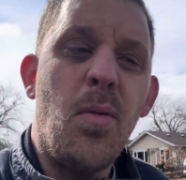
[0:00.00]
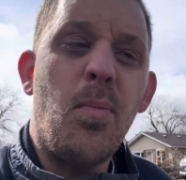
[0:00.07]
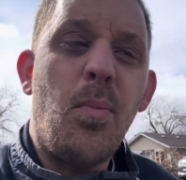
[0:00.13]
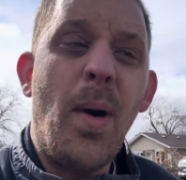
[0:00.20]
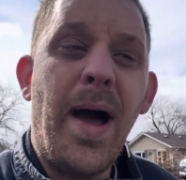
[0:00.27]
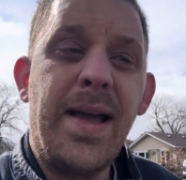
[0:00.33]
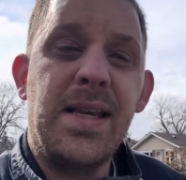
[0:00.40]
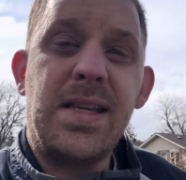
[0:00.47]

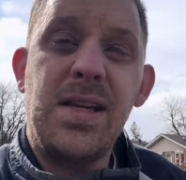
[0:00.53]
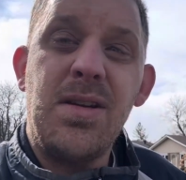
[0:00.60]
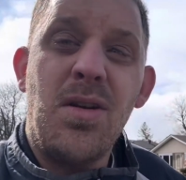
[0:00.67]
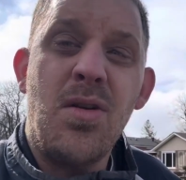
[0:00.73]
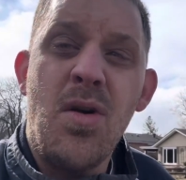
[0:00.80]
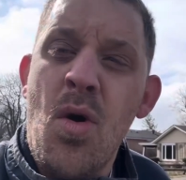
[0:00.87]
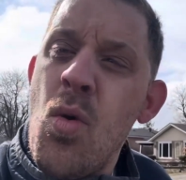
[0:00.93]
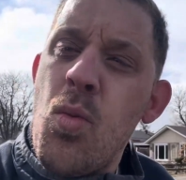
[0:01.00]
But
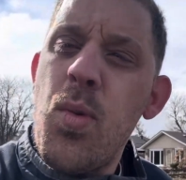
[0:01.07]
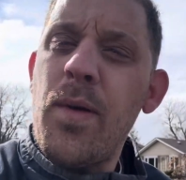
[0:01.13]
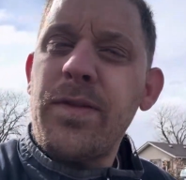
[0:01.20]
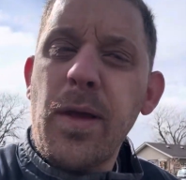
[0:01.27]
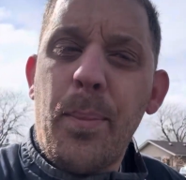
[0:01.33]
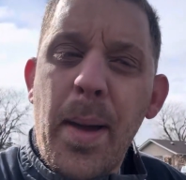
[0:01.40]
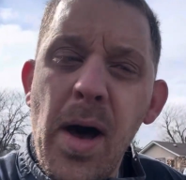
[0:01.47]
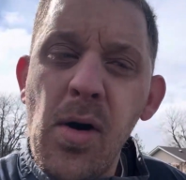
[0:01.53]
with
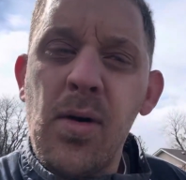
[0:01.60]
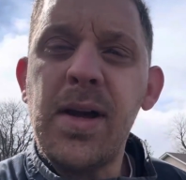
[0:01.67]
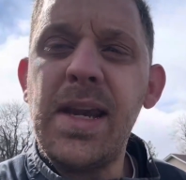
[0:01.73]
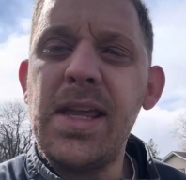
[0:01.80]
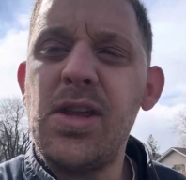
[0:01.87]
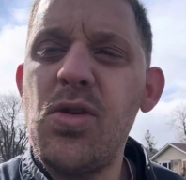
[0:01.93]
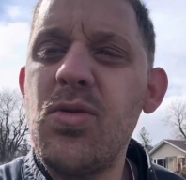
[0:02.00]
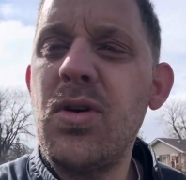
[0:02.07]
the balcony,
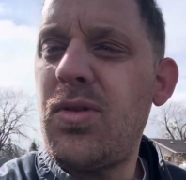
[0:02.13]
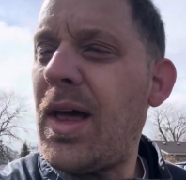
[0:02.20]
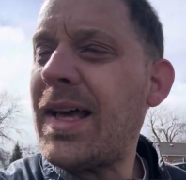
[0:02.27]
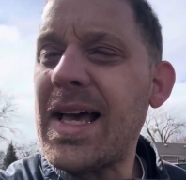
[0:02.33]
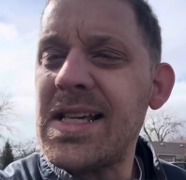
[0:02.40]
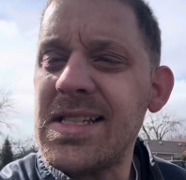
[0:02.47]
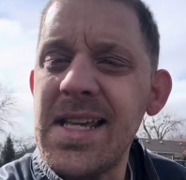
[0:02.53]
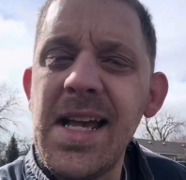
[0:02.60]
you like
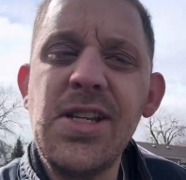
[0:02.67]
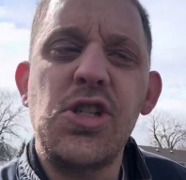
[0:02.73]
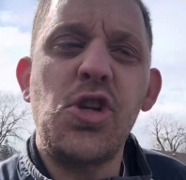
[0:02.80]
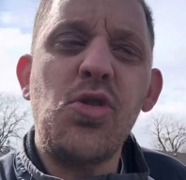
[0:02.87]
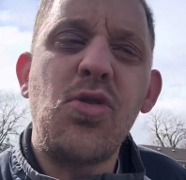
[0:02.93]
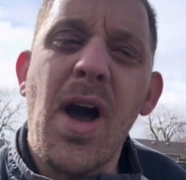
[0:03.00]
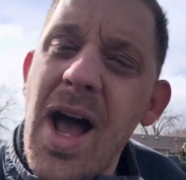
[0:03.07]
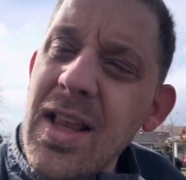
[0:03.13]
I said, you
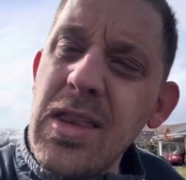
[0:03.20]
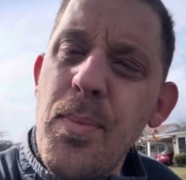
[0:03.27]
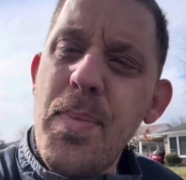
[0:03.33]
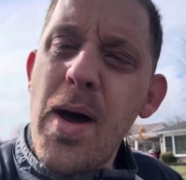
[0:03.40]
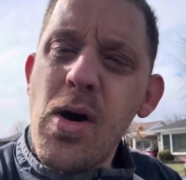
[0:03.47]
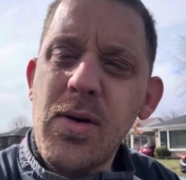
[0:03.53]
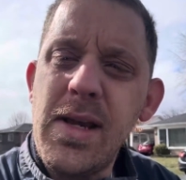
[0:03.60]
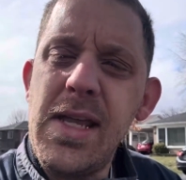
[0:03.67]
got the
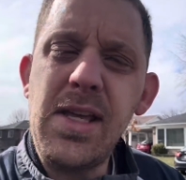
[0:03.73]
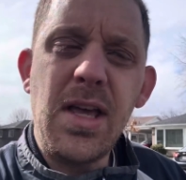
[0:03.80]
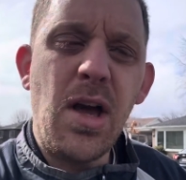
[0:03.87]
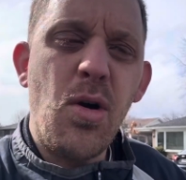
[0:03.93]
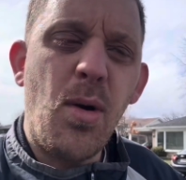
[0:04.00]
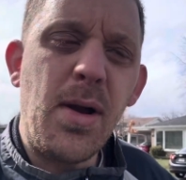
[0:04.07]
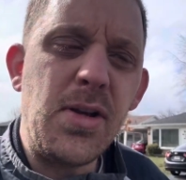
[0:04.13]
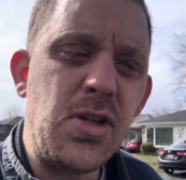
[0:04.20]
balcony, you can
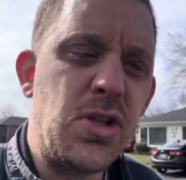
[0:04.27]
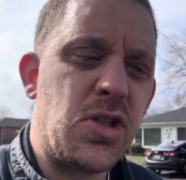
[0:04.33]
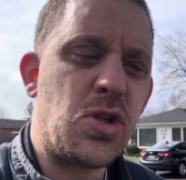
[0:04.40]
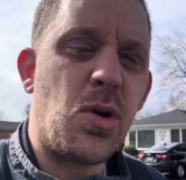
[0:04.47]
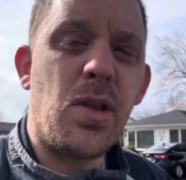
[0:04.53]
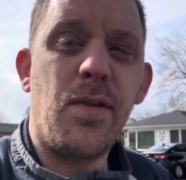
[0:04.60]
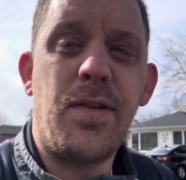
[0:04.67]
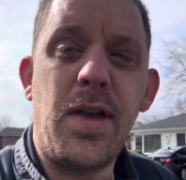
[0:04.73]
go and
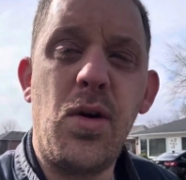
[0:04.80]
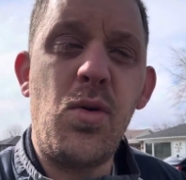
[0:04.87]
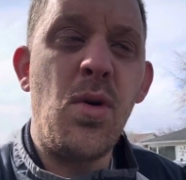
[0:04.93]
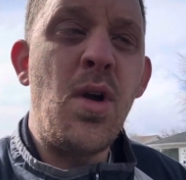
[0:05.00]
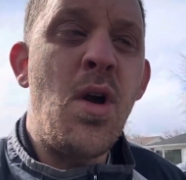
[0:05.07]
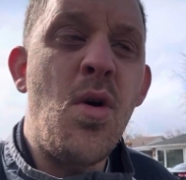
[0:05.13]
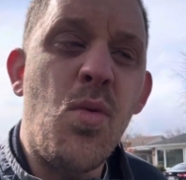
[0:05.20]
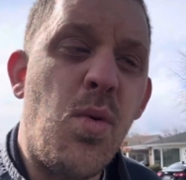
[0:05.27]
enjoy the view.
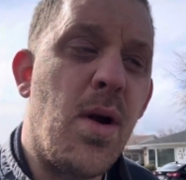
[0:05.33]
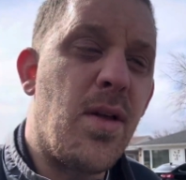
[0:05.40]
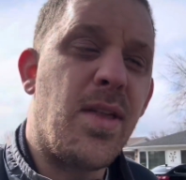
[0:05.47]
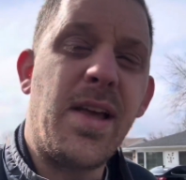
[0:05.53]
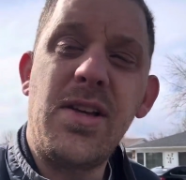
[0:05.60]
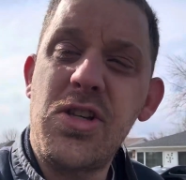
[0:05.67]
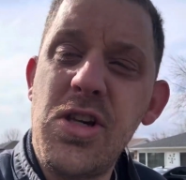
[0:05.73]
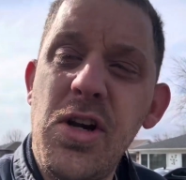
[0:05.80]
Where the
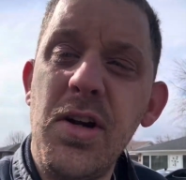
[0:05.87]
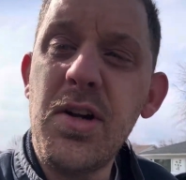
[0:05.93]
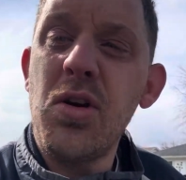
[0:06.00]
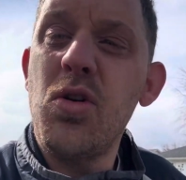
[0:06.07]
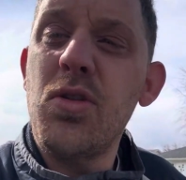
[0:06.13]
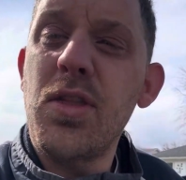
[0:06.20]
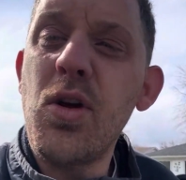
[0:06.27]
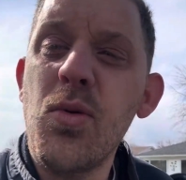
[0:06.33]
interior,
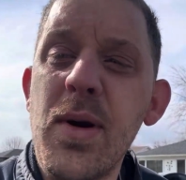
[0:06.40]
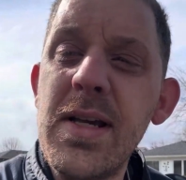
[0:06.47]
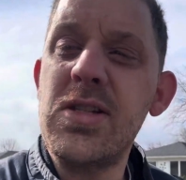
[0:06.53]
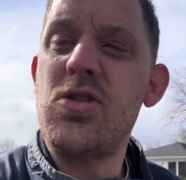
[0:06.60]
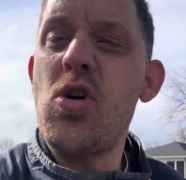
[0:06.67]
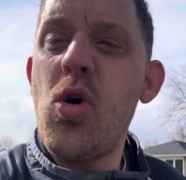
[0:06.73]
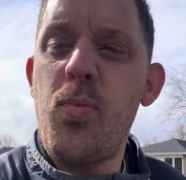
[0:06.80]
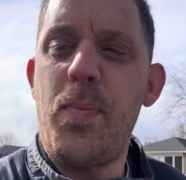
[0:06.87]
there is
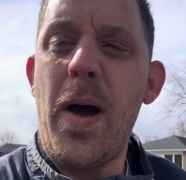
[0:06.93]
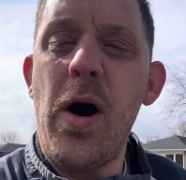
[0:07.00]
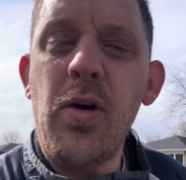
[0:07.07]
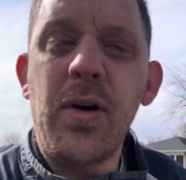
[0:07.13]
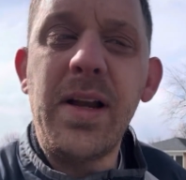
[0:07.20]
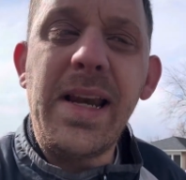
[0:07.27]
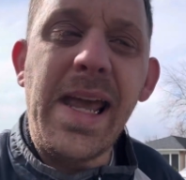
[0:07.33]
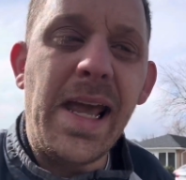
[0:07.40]
no
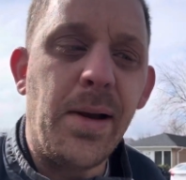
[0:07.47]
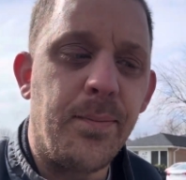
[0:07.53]
balcony.